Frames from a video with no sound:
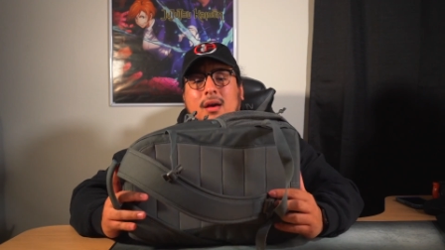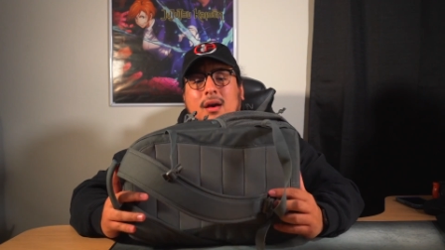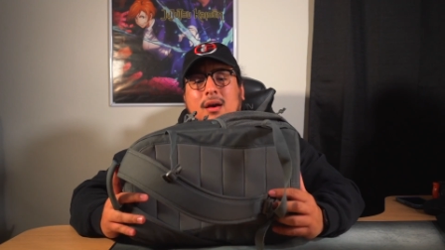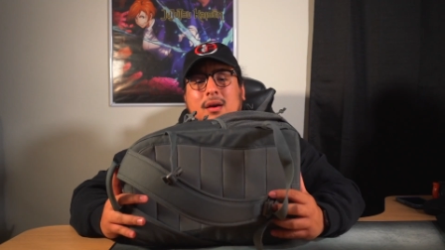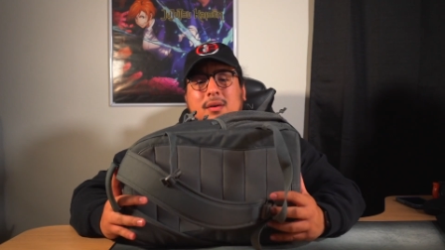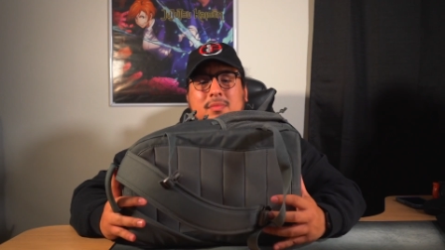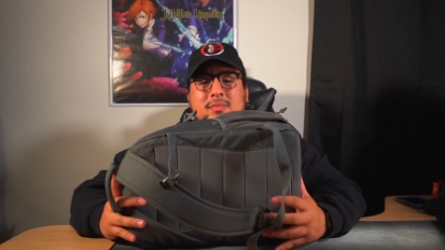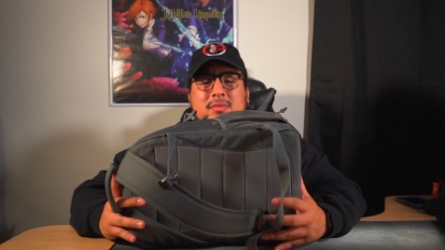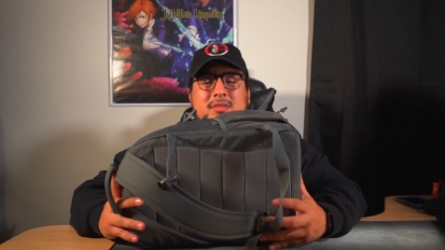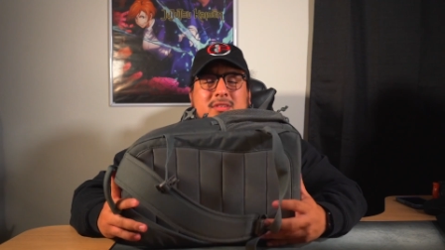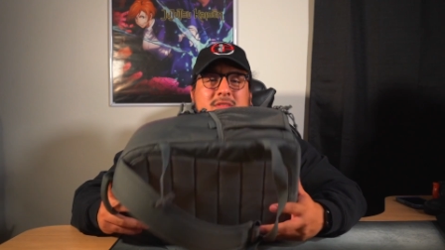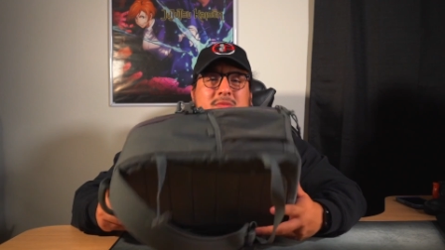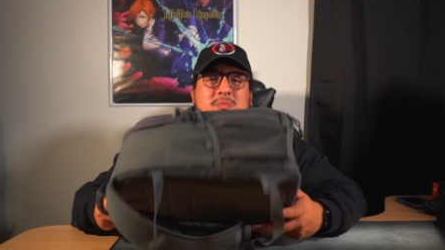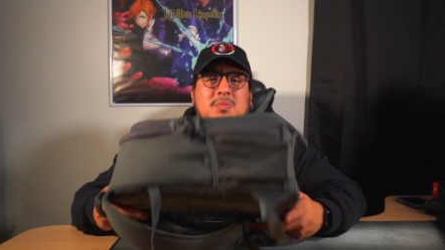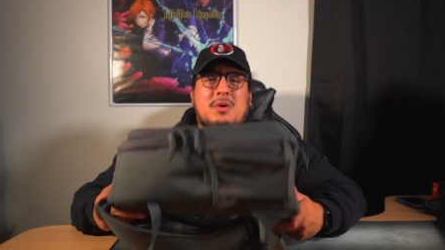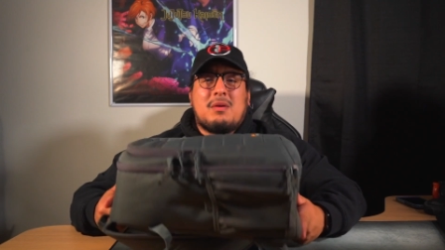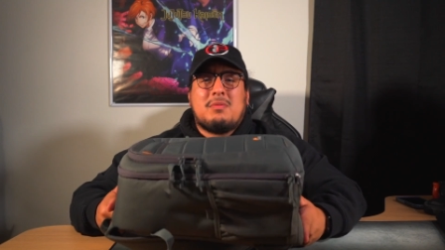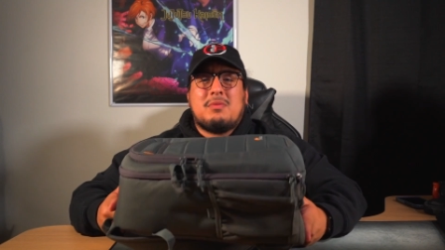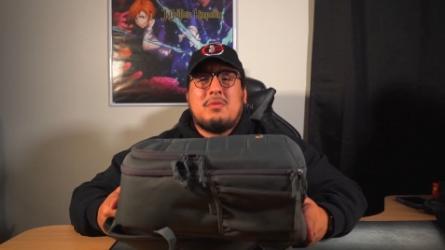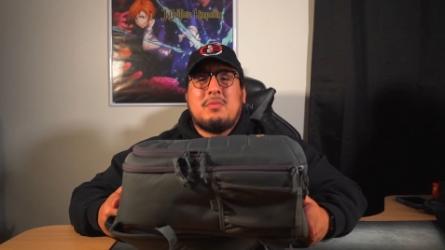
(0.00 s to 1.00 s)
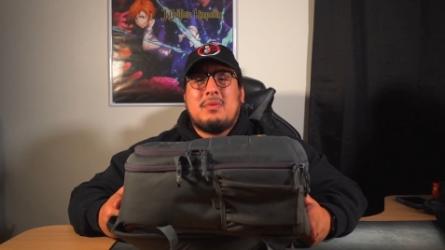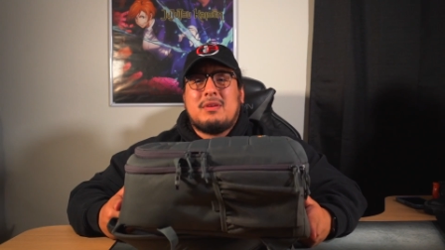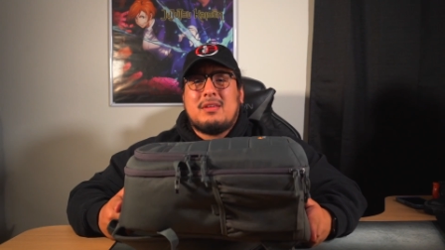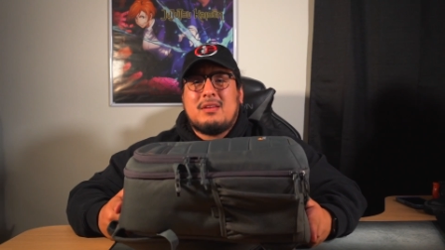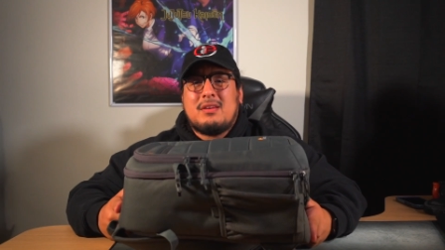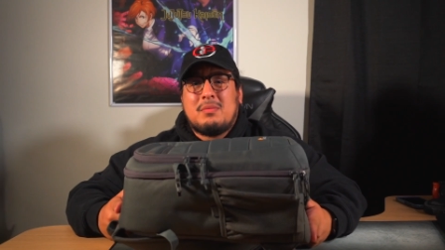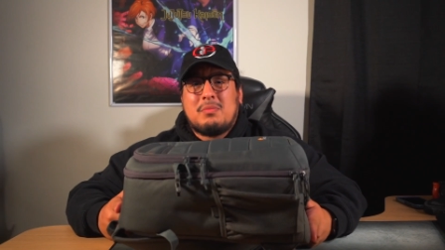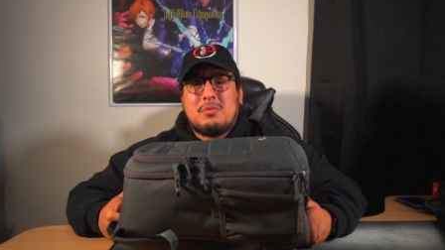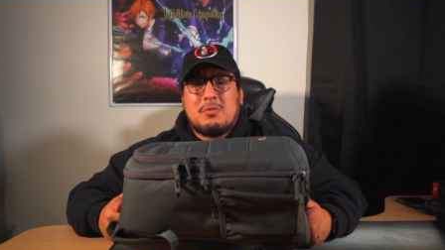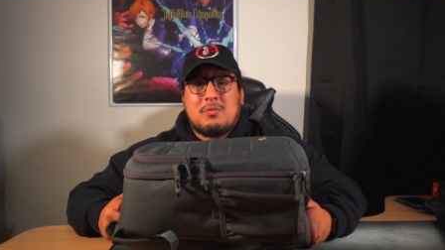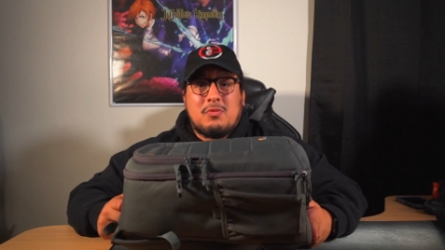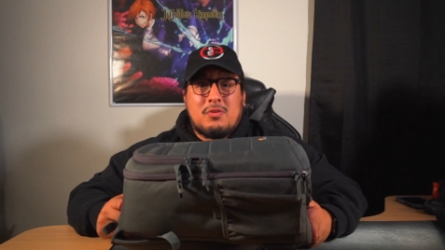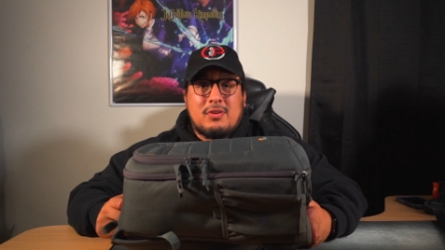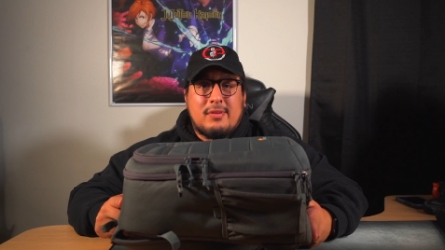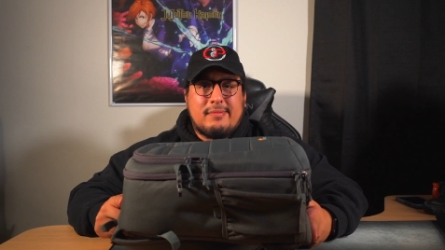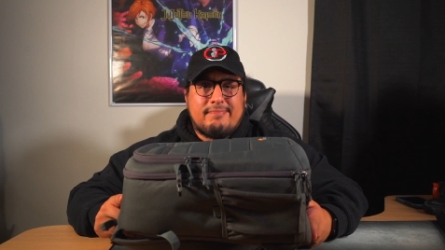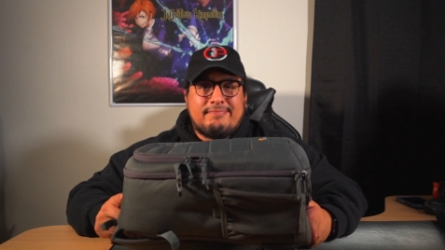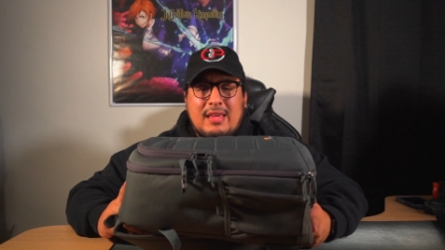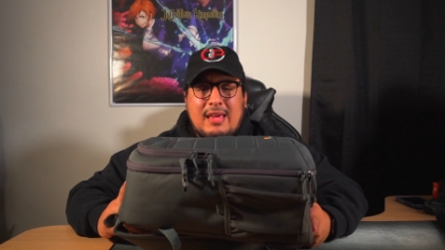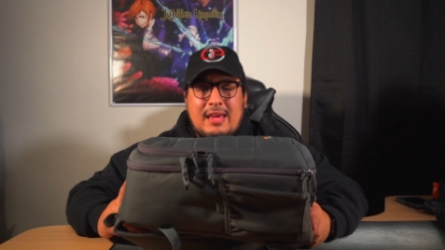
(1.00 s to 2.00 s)
Um, this is probably number
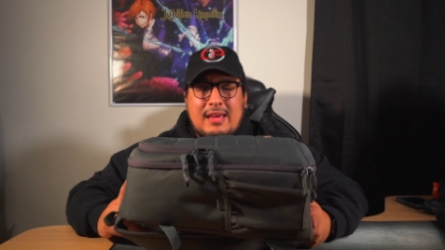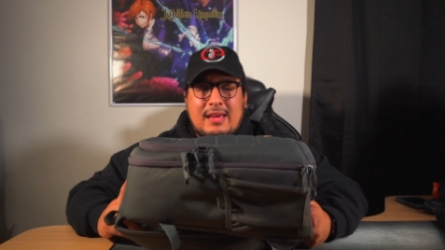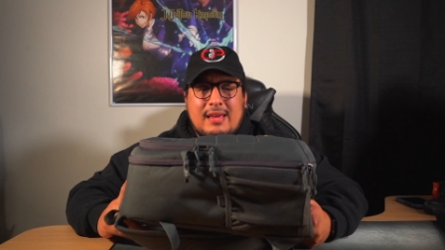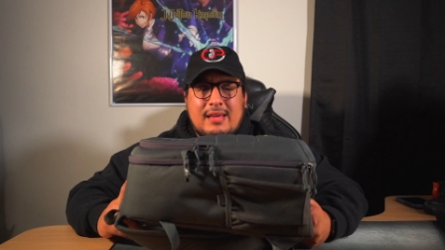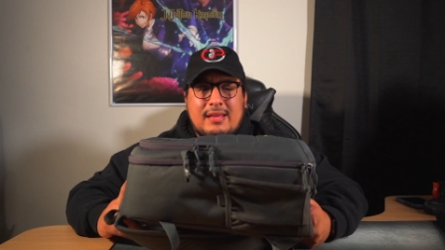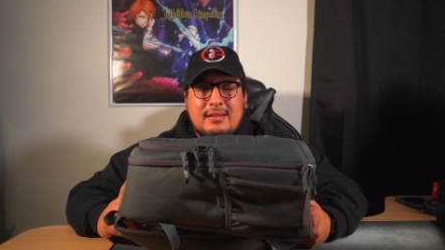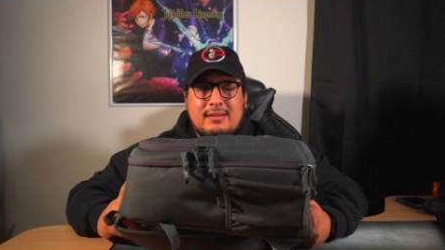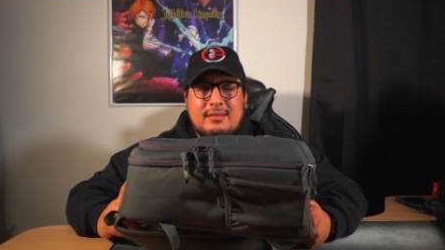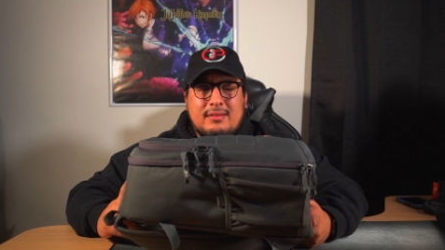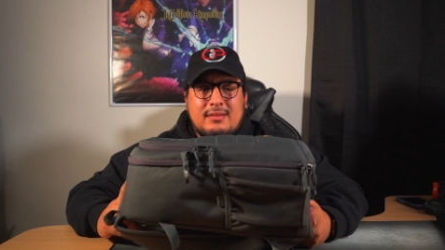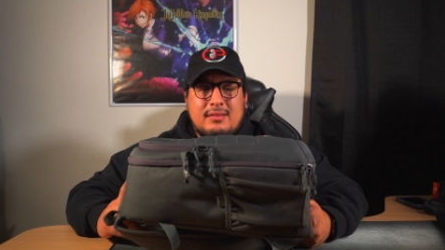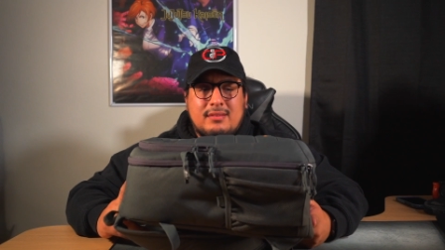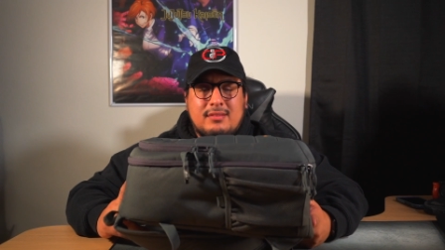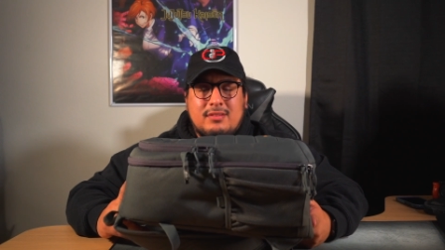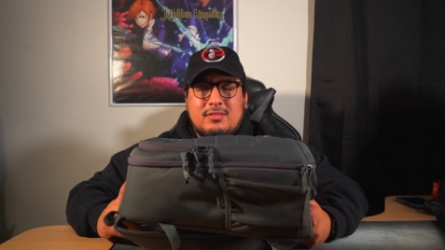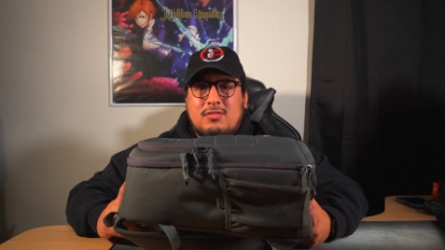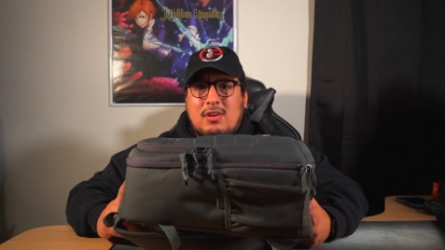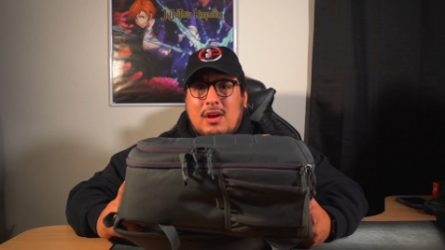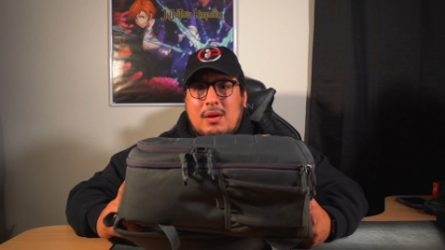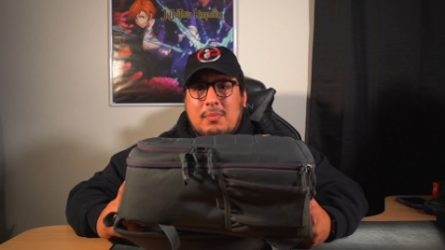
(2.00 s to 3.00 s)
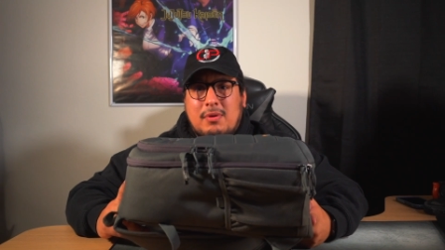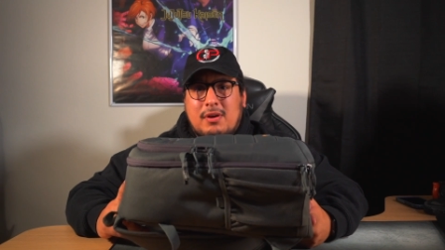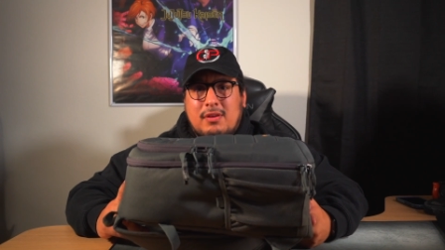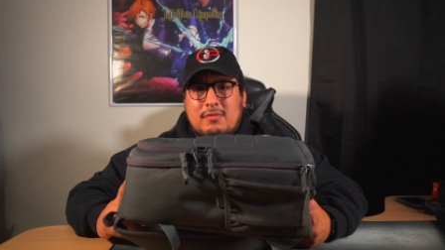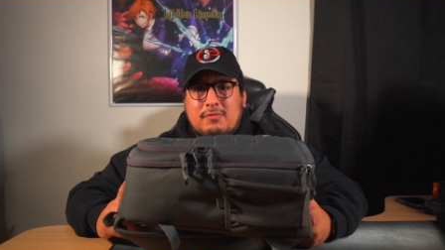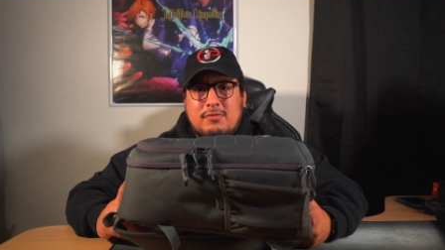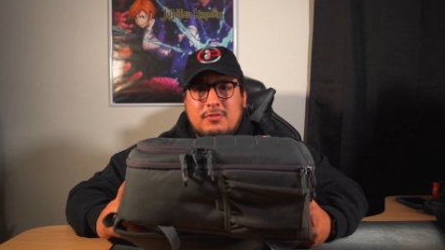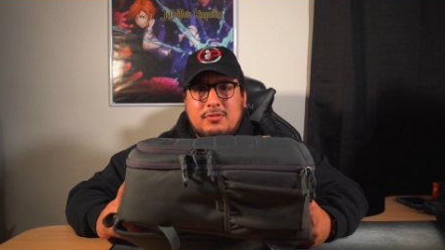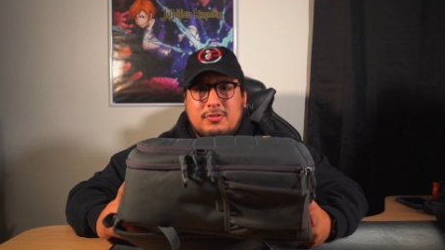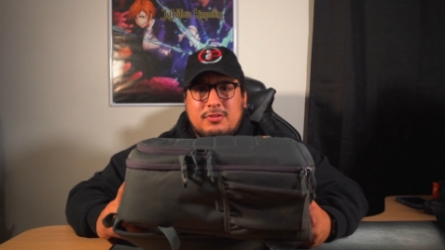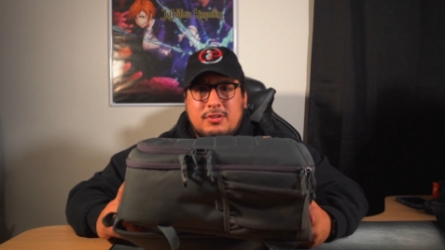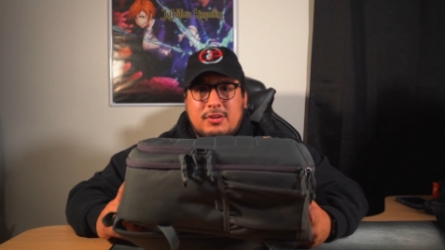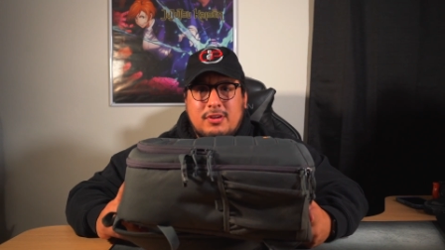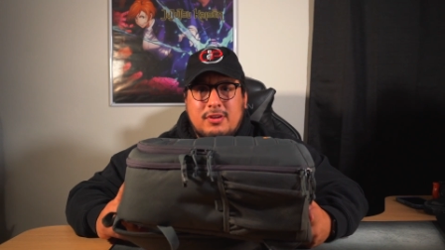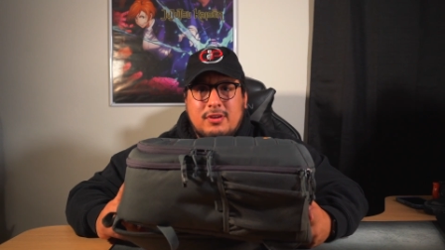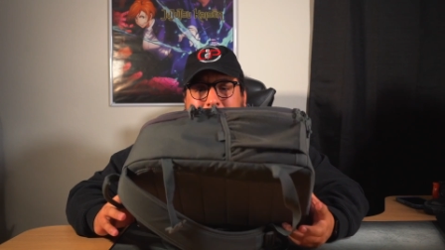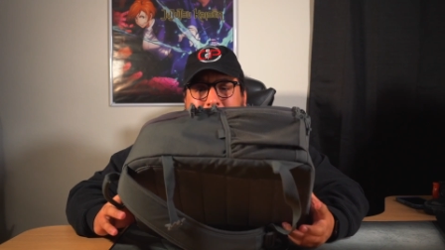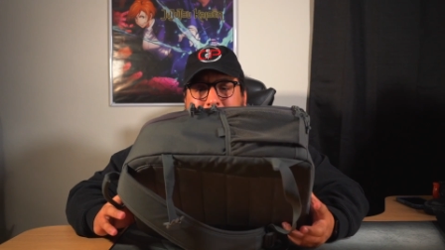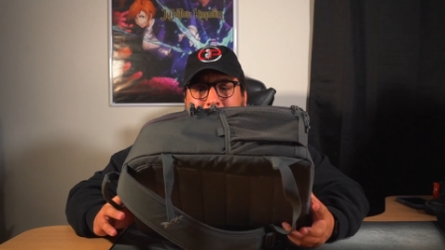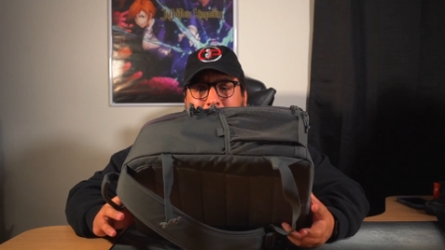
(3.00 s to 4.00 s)
one and the tripod for
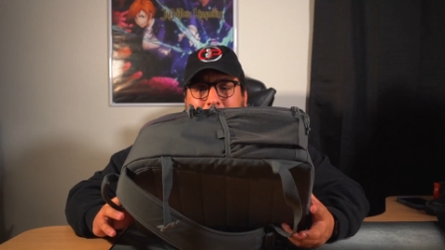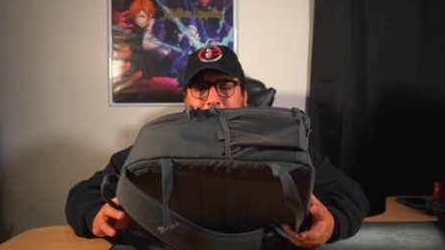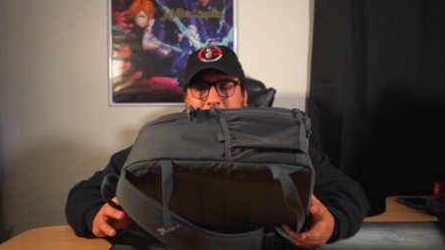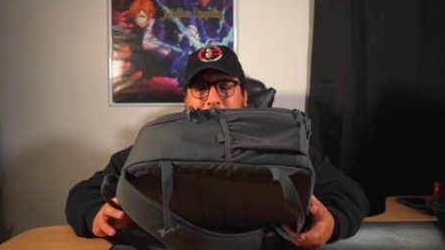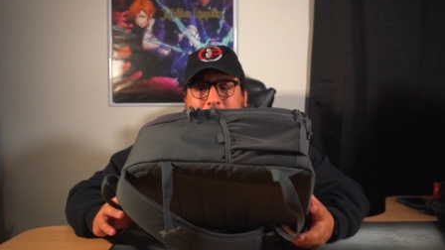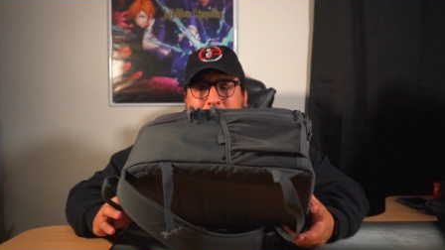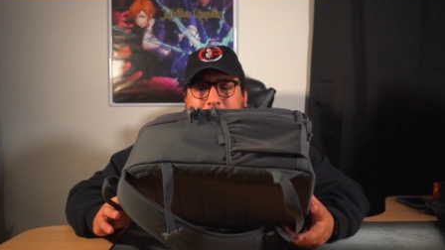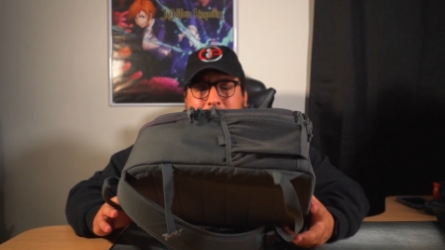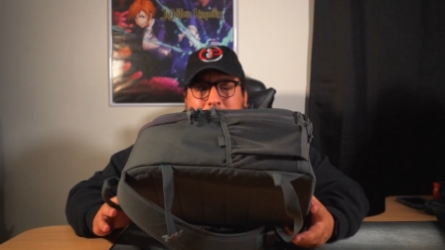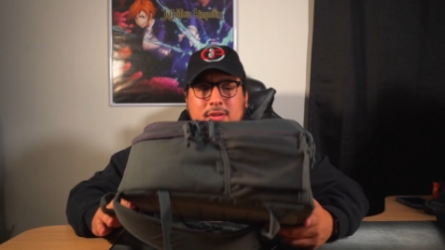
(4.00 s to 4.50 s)
sure. So